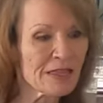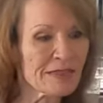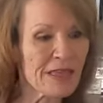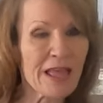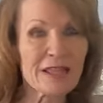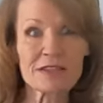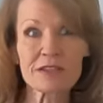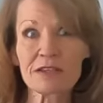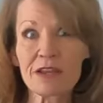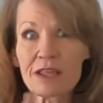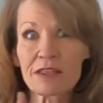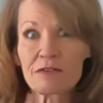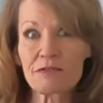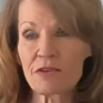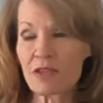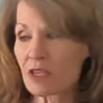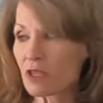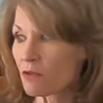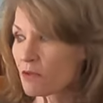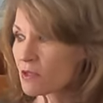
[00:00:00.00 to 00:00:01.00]
That's another
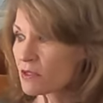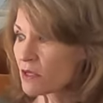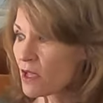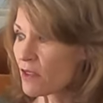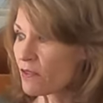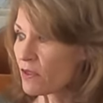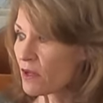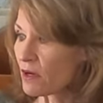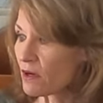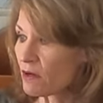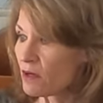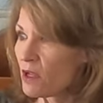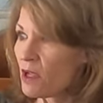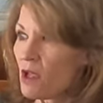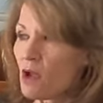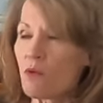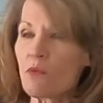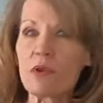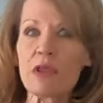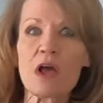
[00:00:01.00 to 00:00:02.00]
video that's on there.
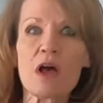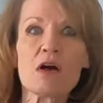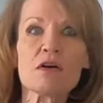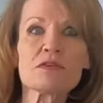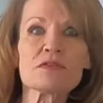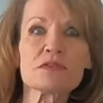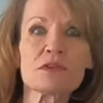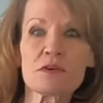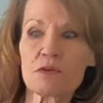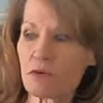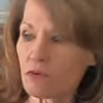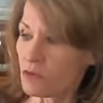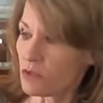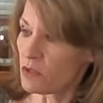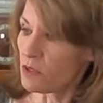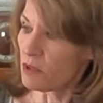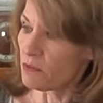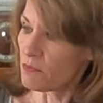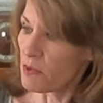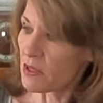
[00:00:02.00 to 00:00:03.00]
We also
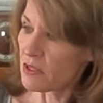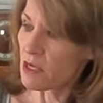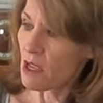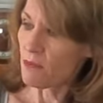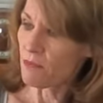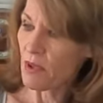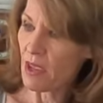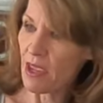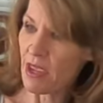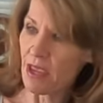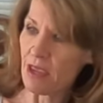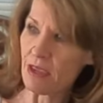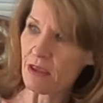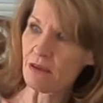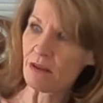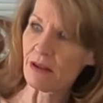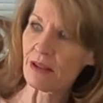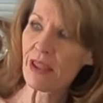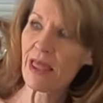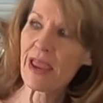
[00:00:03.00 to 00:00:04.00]
picked up
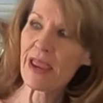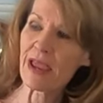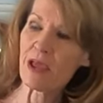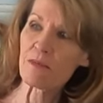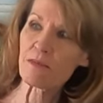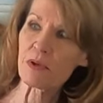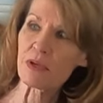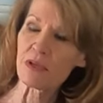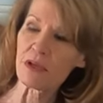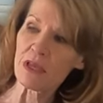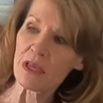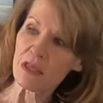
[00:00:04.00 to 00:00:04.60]
a lamp